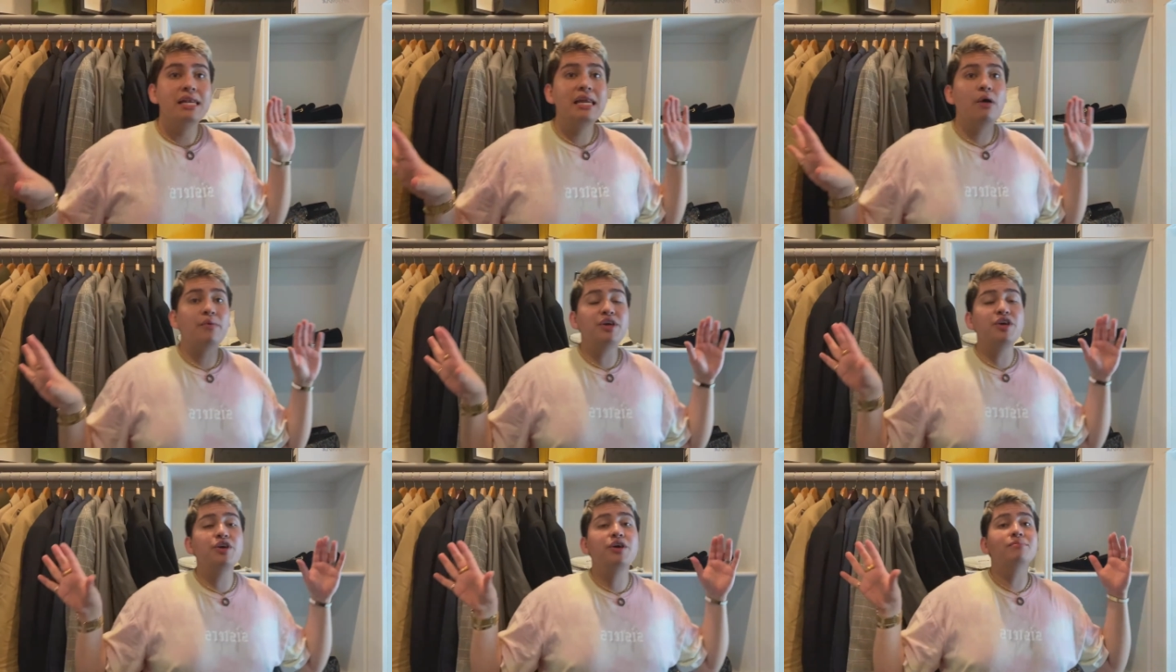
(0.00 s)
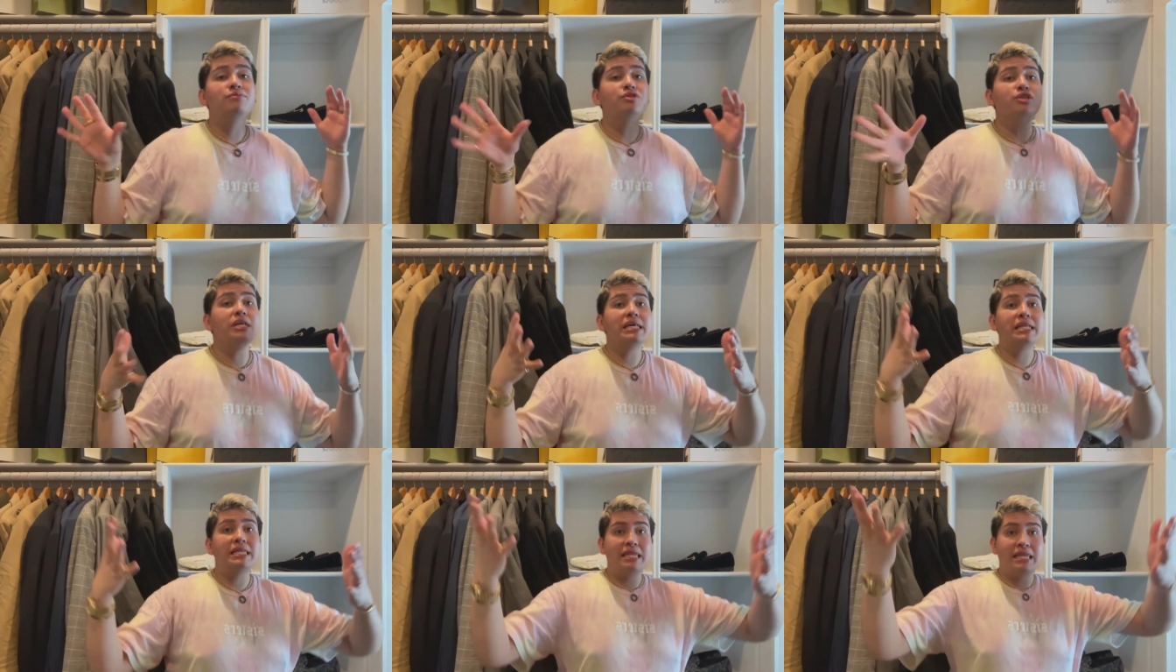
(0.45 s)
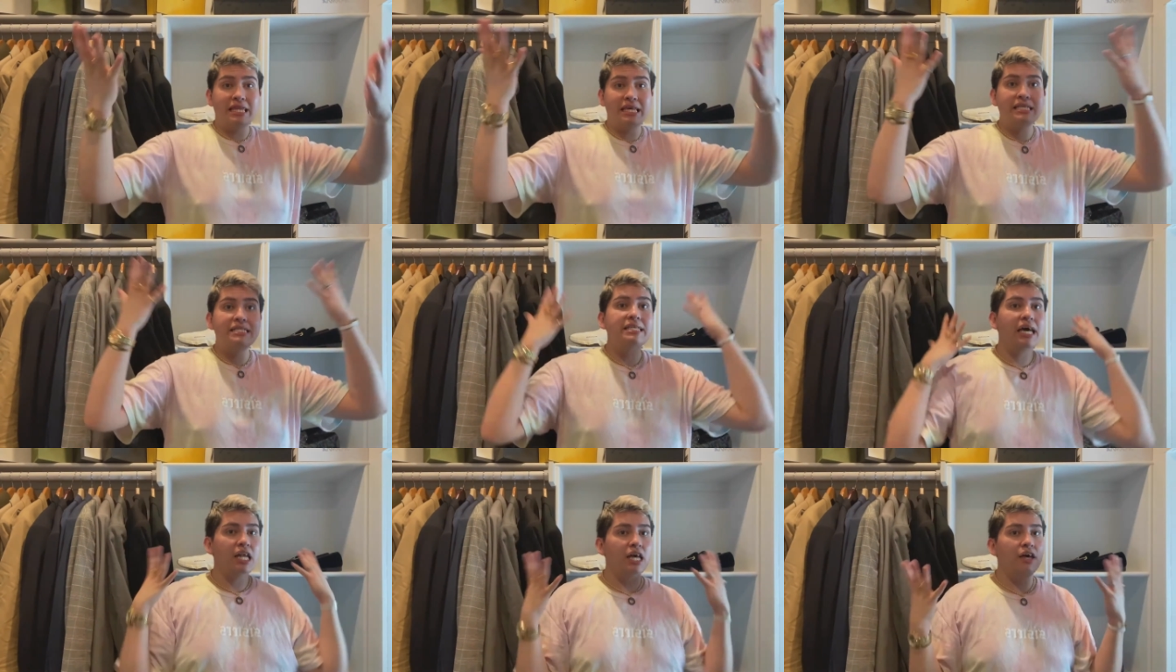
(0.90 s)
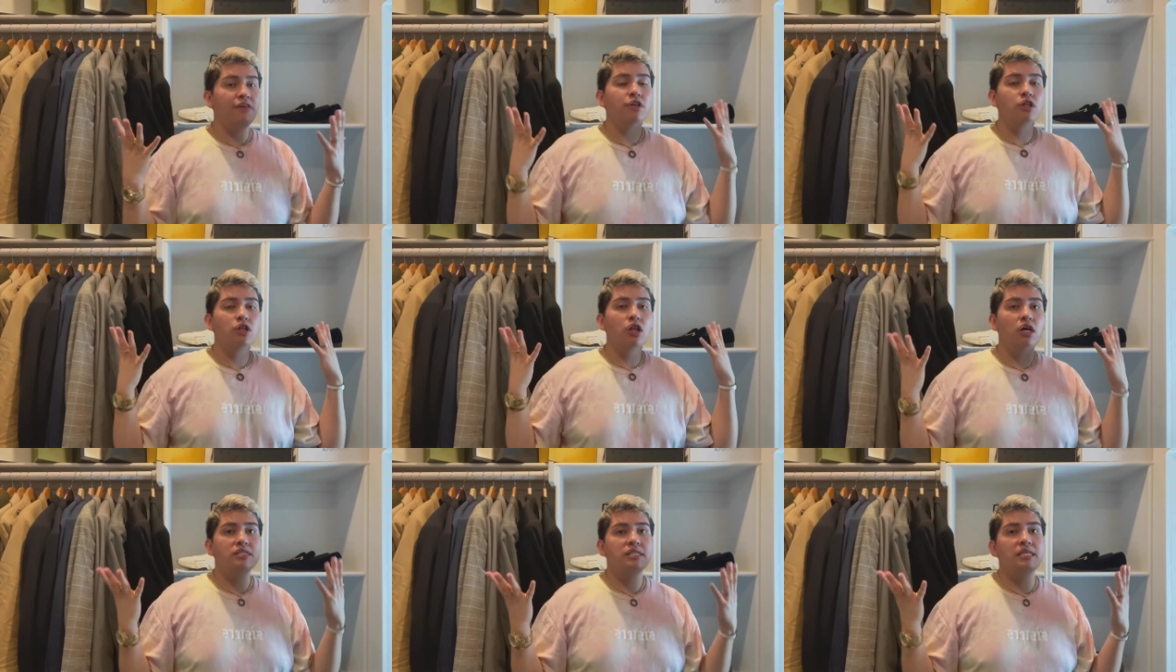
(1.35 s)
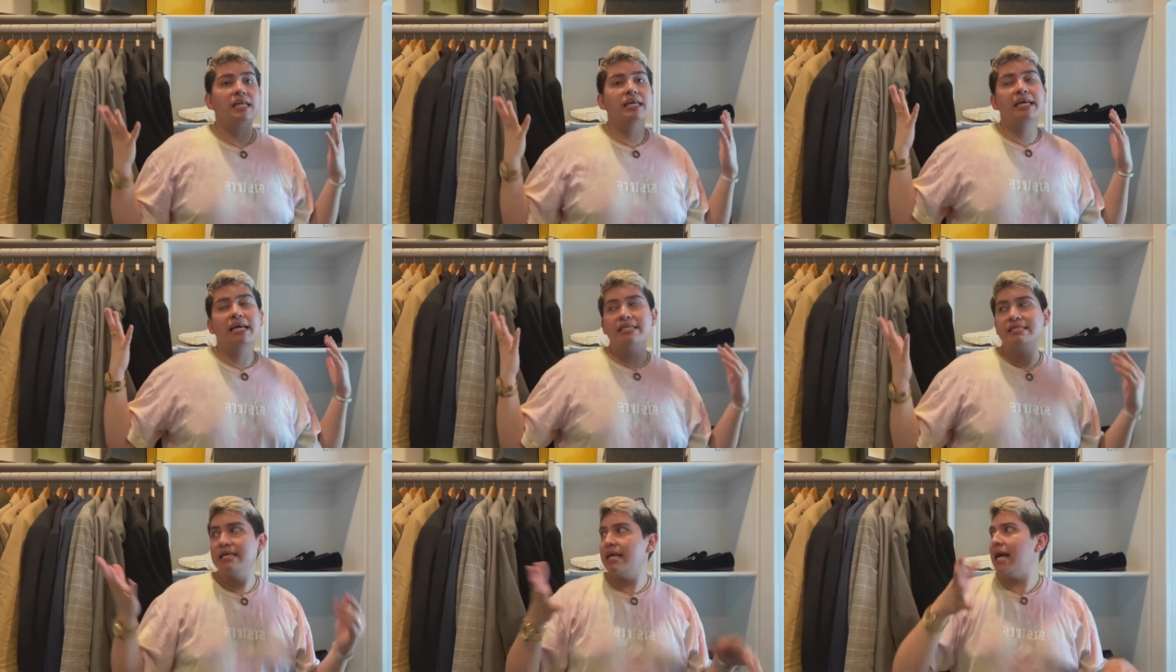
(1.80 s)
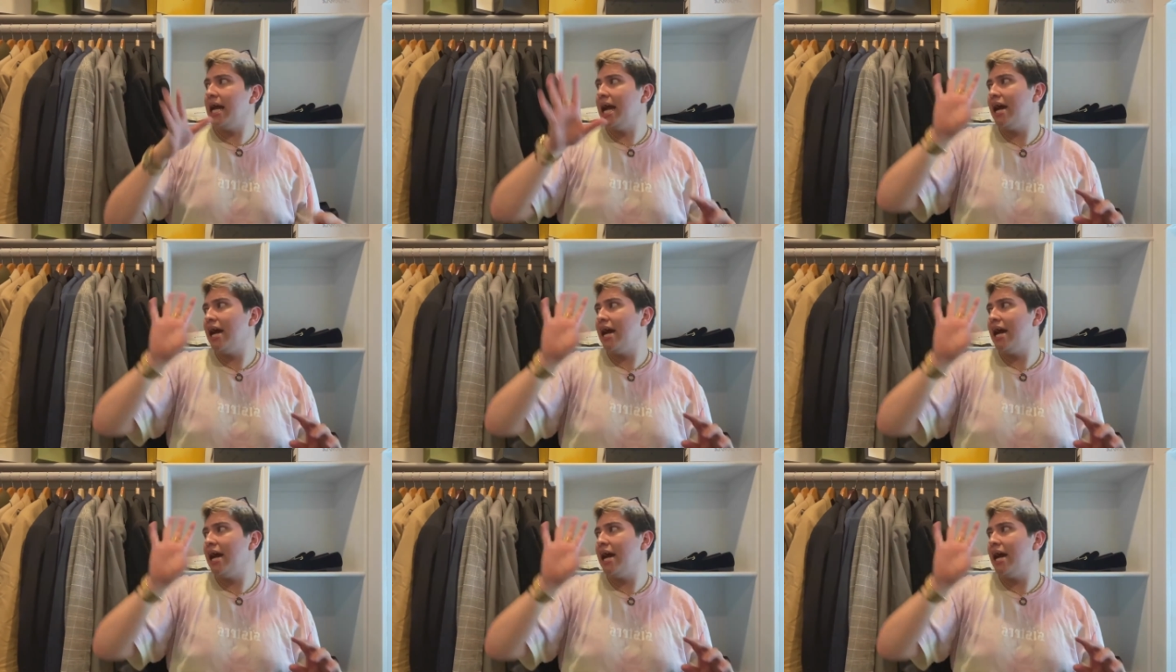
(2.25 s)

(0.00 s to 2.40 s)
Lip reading: Now when you come to like this side of the closet, like I said,